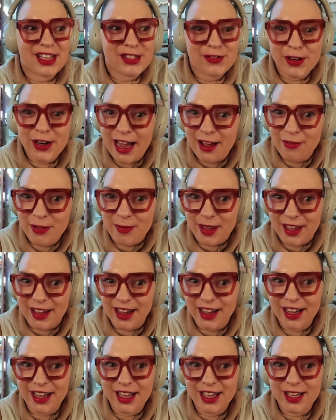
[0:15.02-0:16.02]
Thanks for having me.
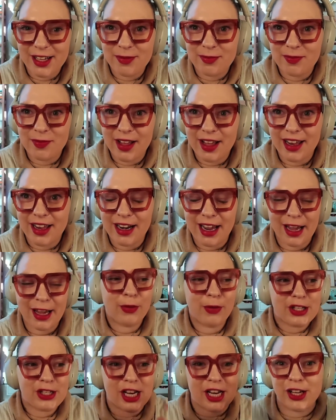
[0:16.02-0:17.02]
And I
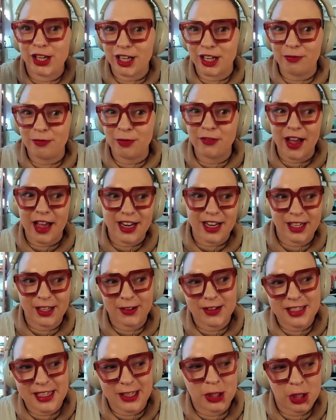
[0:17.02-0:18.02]
wish I could have provided you
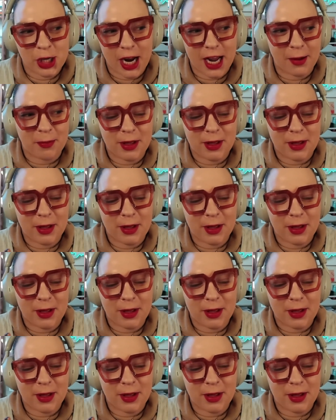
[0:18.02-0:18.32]
a soundtrack,